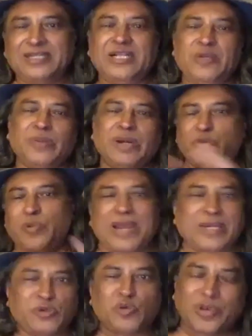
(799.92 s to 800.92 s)
But
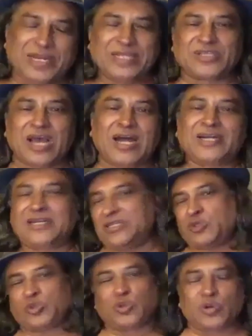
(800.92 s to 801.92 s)
way to win his heart
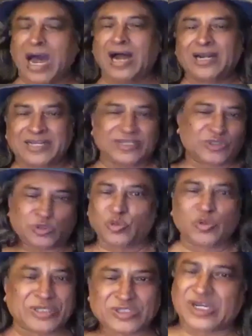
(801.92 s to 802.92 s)
is through
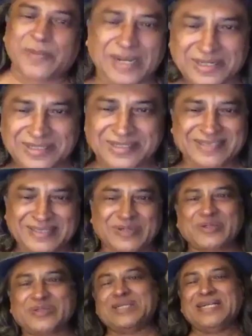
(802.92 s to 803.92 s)
his stomach, you
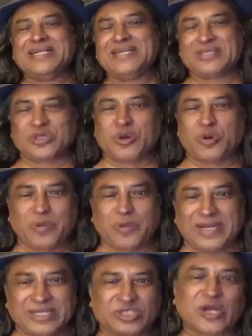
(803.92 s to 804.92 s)
know. So when
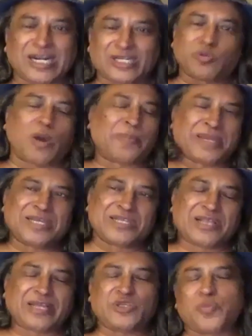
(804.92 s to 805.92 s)
he starts swapping his
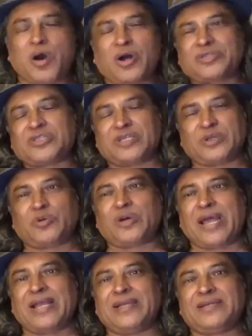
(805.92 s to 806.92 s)
lunchbox, you know,
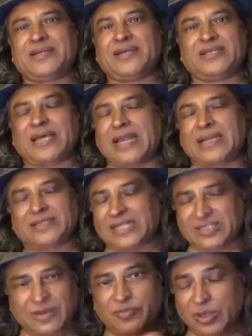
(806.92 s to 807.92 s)
and that's
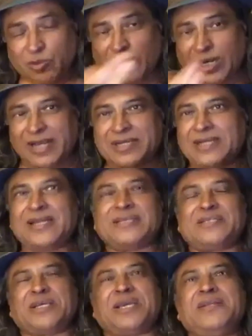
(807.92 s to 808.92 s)
something what I did
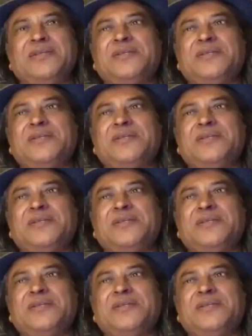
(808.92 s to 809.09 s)
as a kid.